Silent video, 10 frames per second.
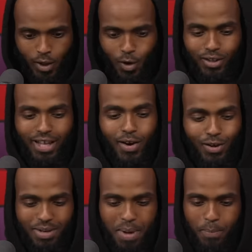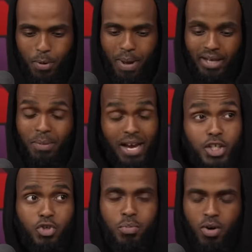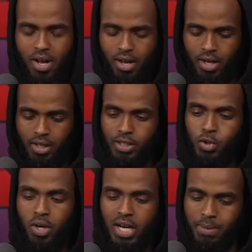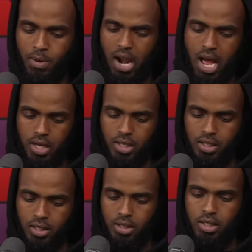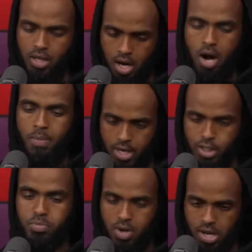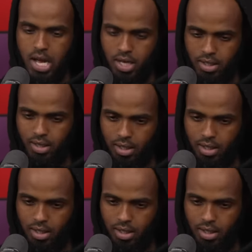They looked, they looked at my book bag, my history book. They saw the name. They were like, Ahmed Ishmael, yeah?